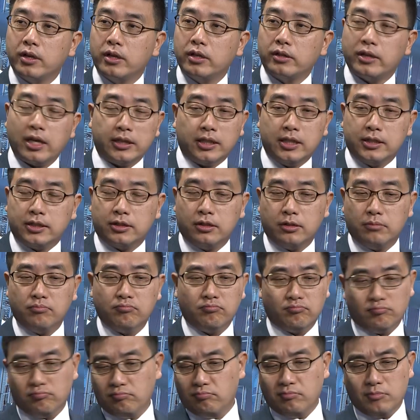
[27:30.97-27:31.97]
That is
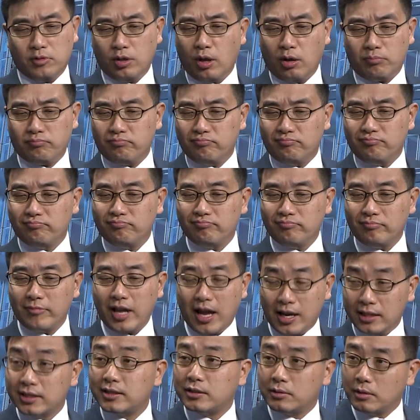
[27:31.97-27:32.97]
not
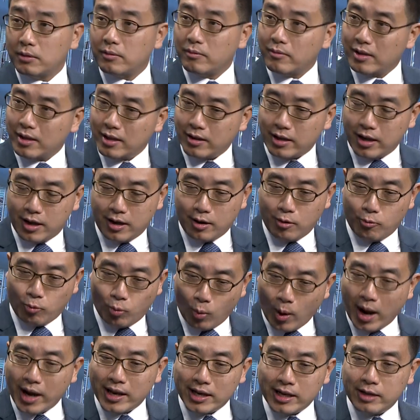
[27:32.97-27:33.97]
as
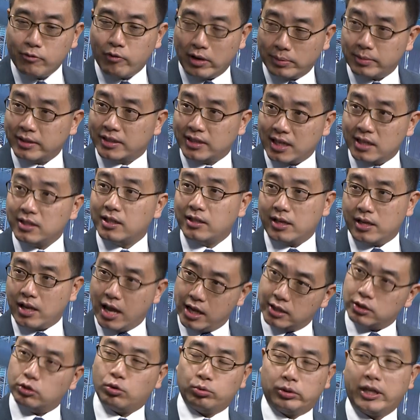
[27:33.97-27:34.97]
widely represented
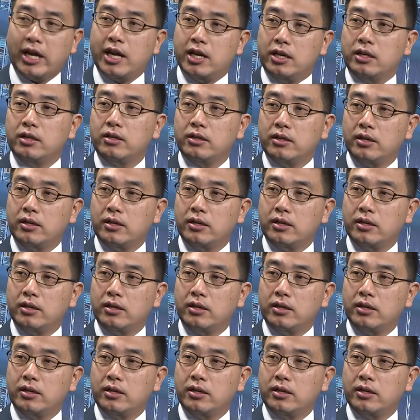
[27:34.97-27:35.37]
as today.